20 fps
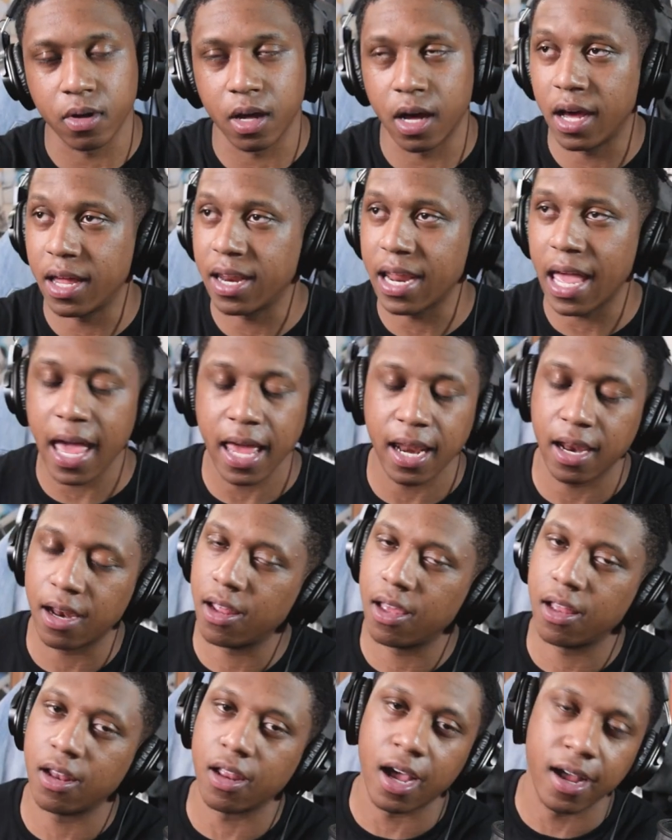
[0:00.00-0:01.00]

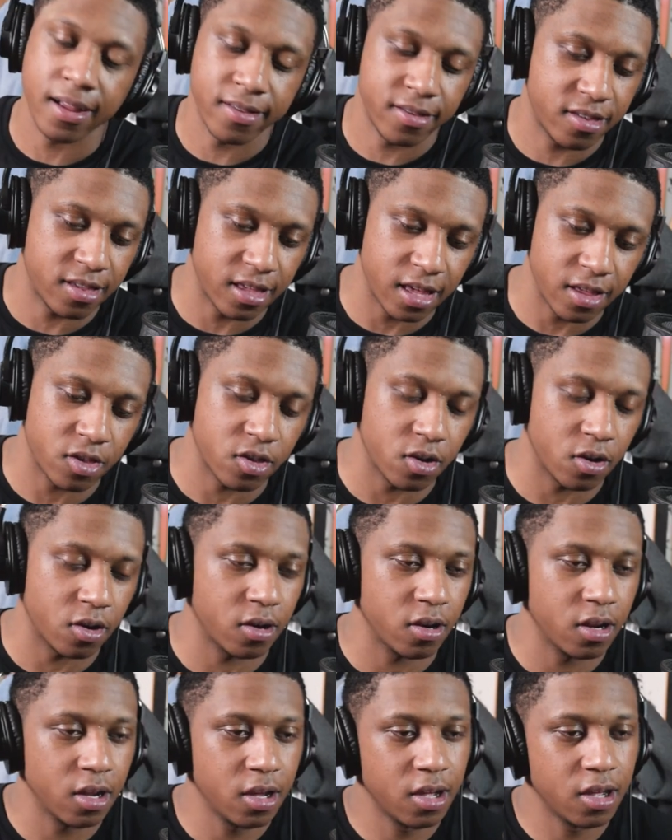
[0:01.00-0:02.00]
unedited,
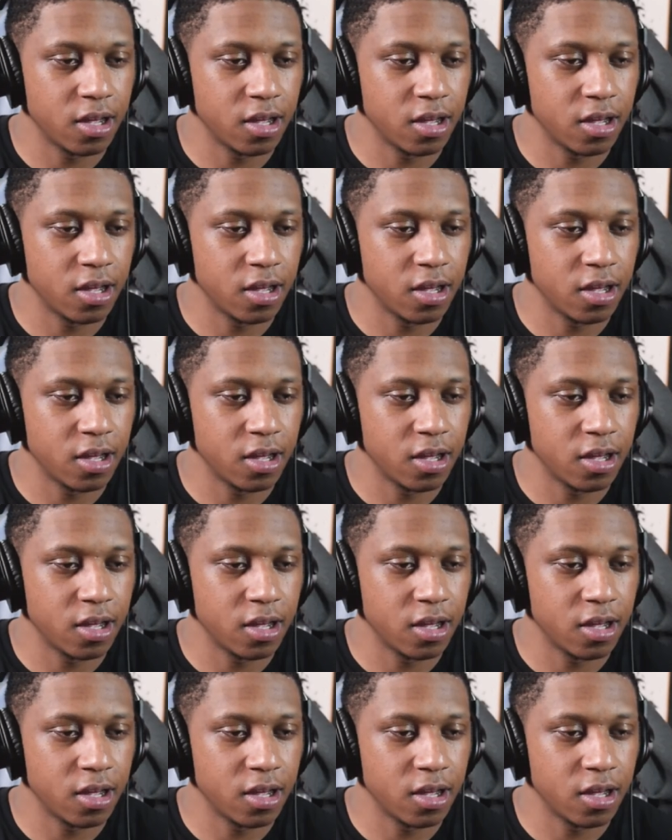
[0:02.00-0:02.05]
uncensored,